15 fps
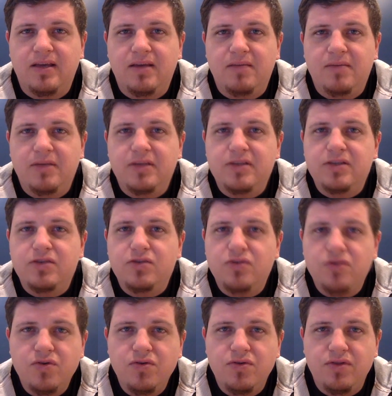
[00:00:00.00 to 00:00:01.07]
Because the
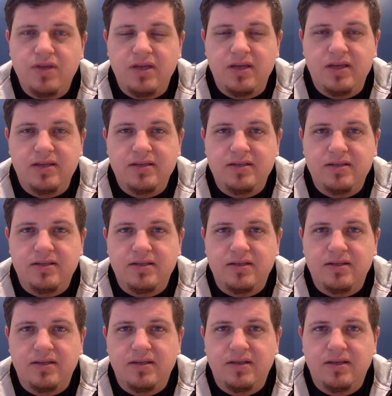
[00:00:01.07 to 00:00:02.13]
truth is,
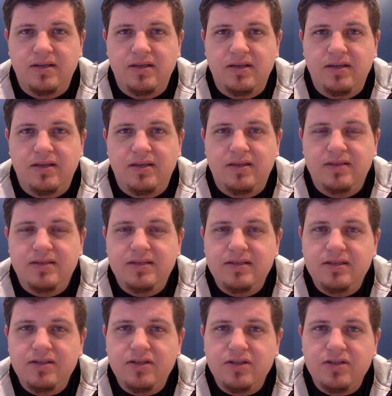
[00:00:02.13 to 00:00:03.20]
this
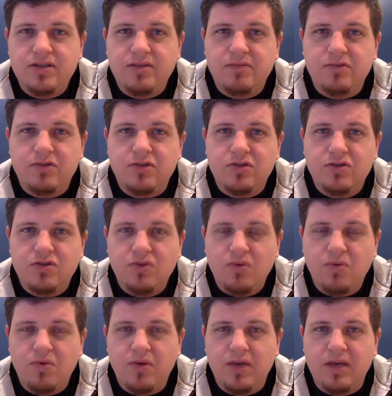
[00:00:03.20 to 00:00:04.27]
isn't just some
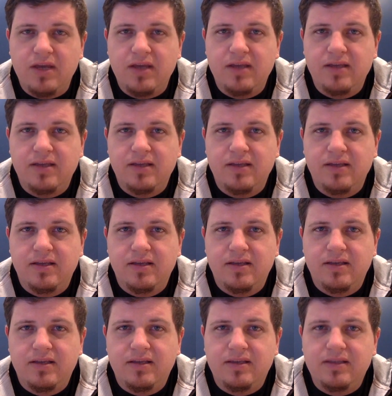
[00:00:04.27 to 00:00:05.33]
story,
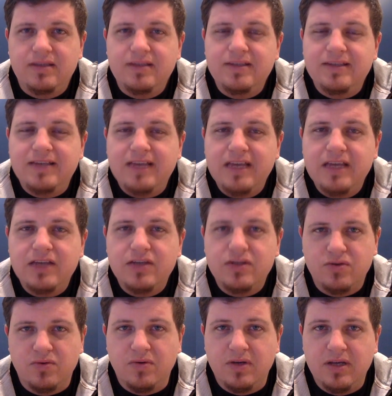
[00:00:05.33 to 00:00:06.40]
this is
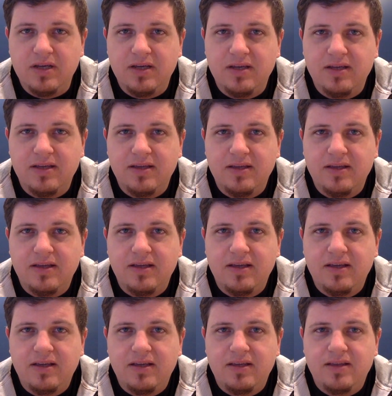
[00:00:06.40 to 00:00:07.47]
history.
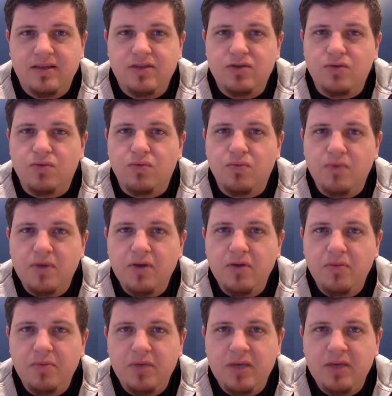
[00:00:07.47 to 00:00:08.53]
These are
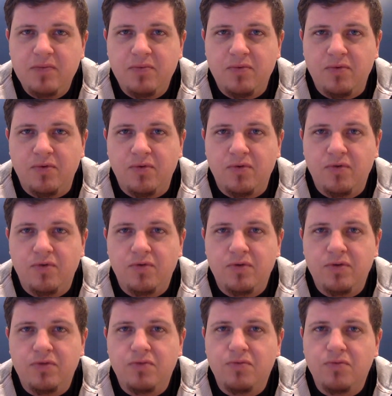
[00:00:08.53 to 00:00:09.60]
real people who
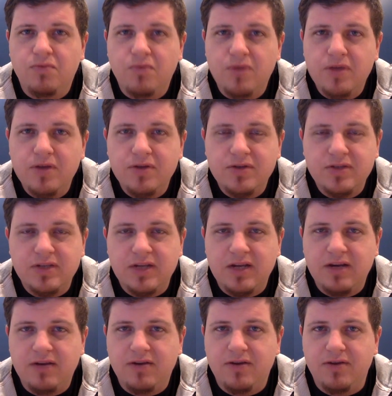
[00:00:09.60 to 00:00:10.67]
went through real
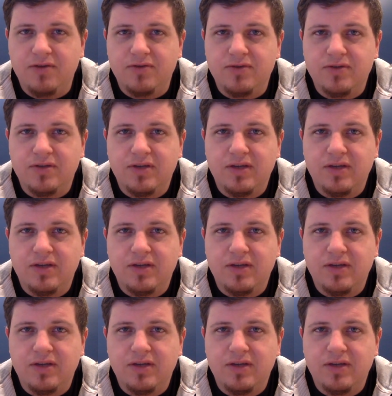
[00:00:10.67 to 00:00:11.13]
scenarios,